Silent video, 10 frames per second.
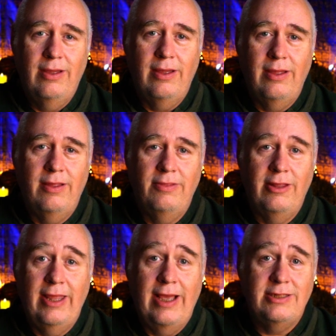the
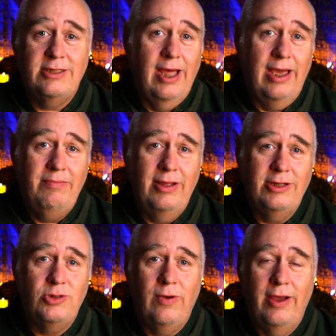last 9
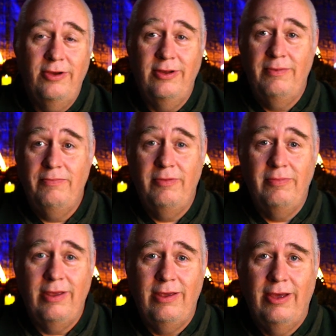months where I couldn't put my,